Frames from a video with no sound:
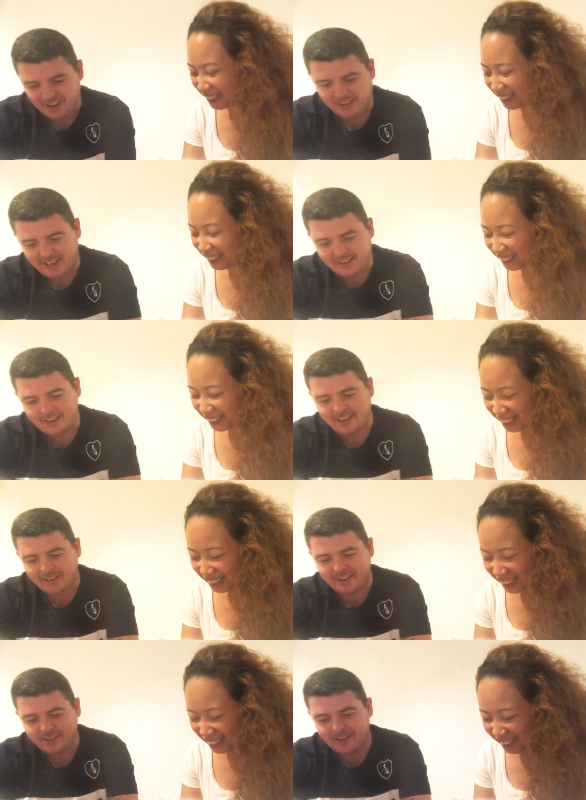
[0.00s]
Speaker 1: Okay, okay, okay,
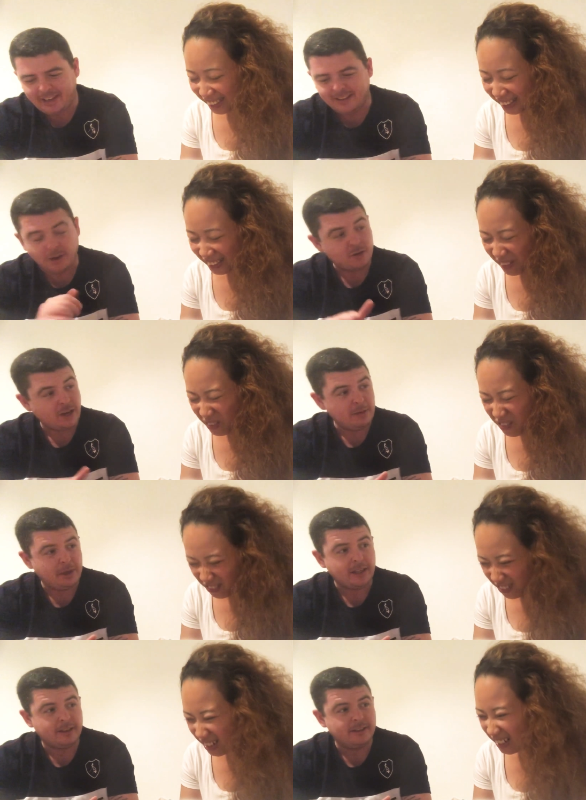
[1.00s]
okay, okay, okay. No, try to
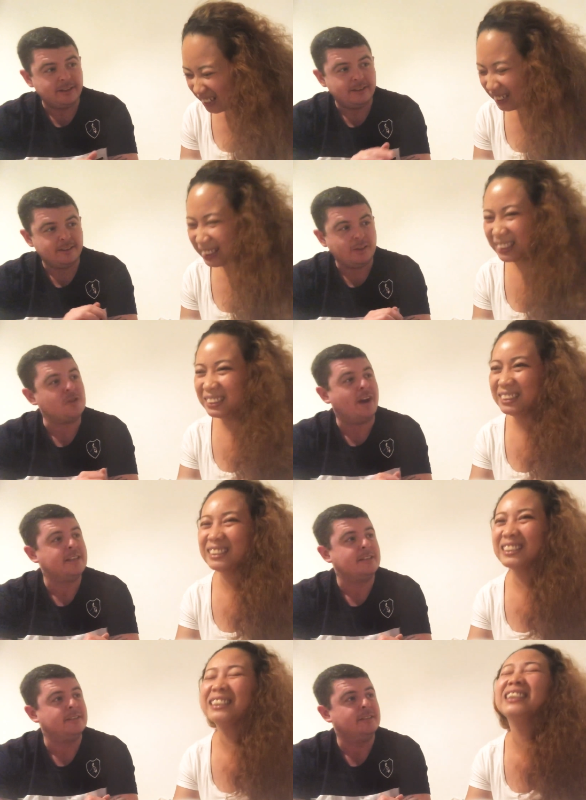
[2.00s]
peek. Close your
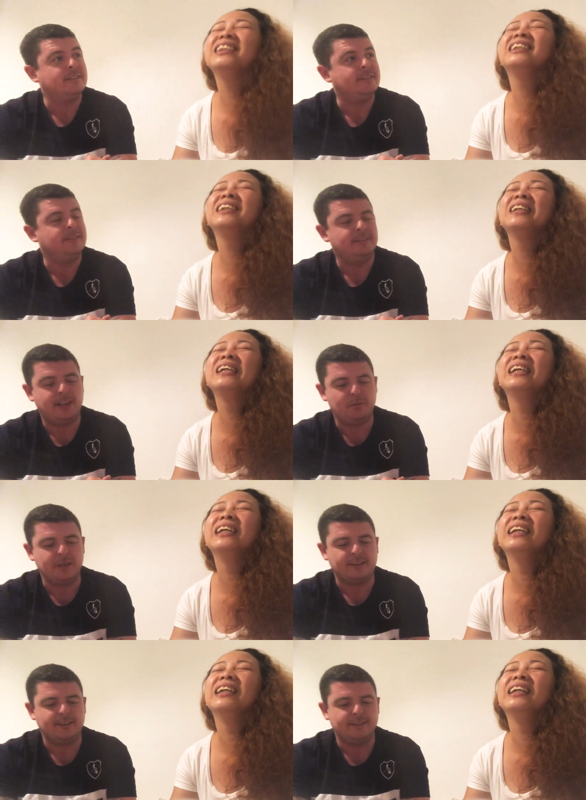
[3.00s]
eyes. Now
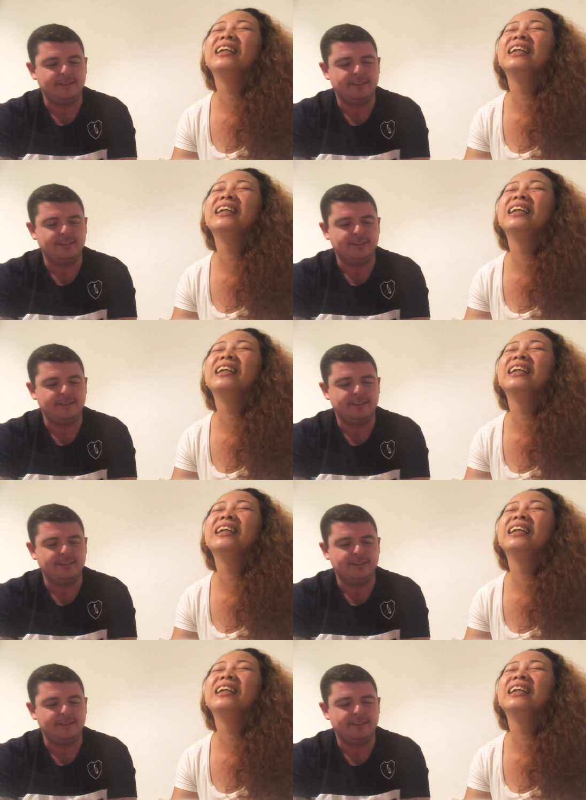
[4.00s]
pick.